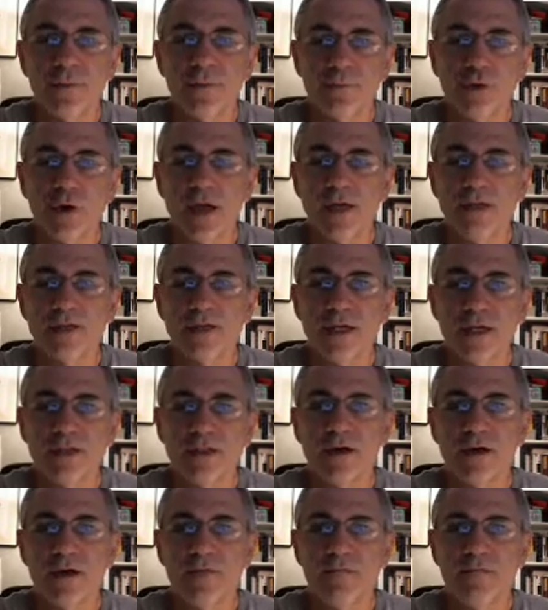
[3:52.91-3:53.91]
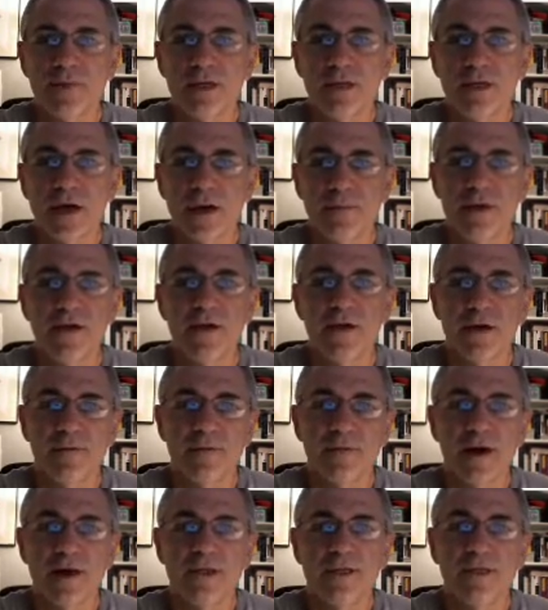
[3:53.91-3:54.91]
the process of becoming
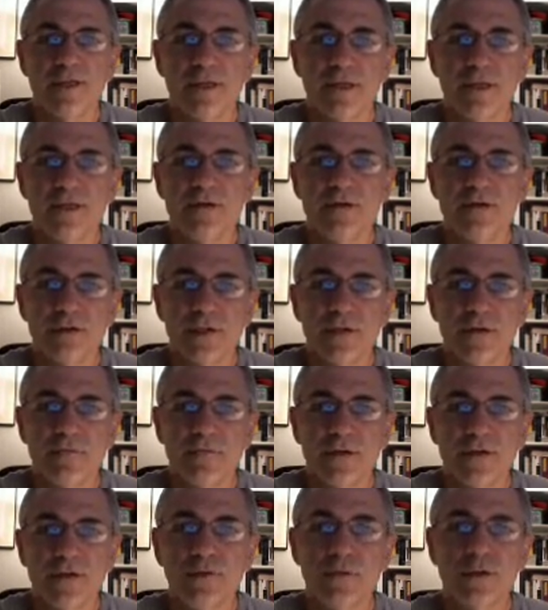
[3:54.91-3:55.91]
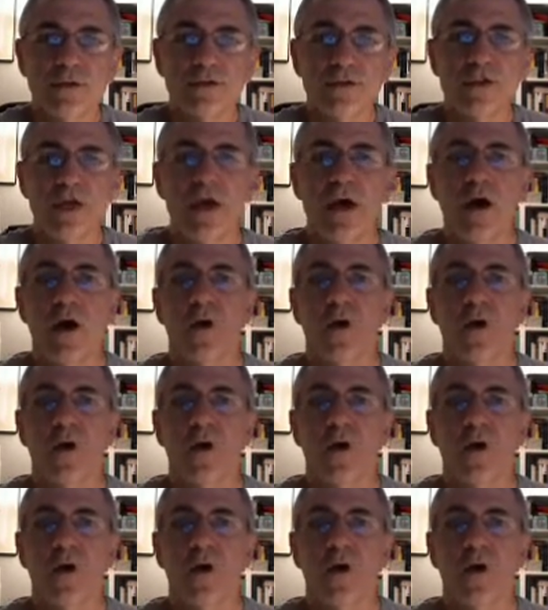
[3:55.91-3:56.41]
violent, dangerous individuals,